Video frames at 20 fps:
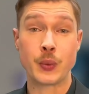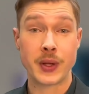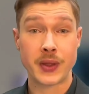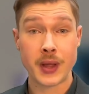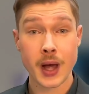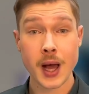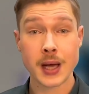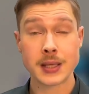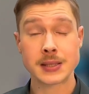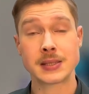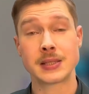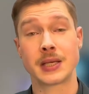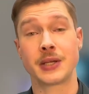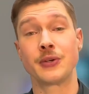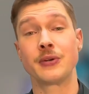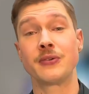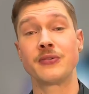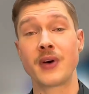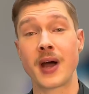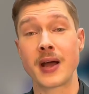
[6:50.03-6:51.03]
with us,
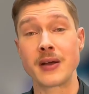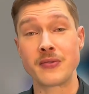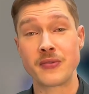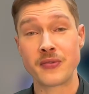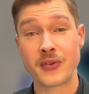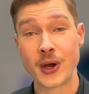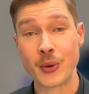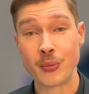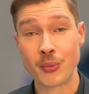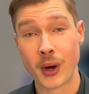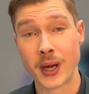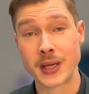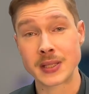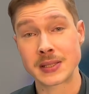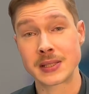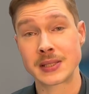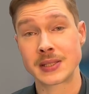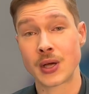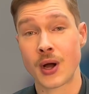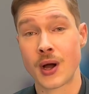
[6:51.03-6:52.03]
you'll find fair
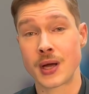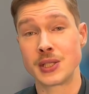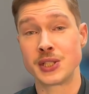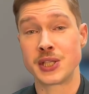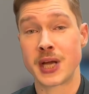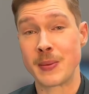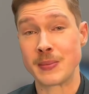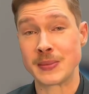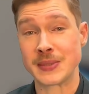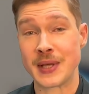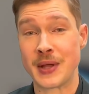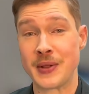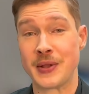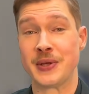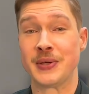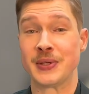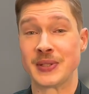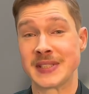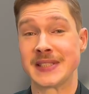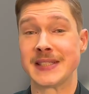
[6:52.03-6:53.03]
prices on gems that
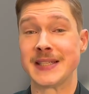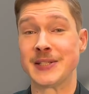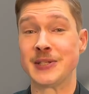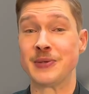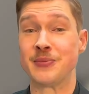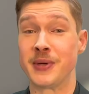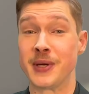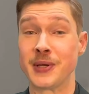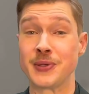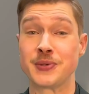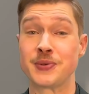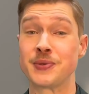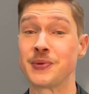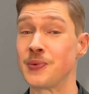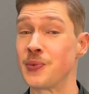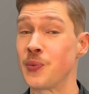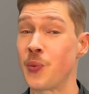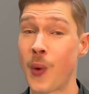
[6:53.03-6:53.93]
you'll see to be a true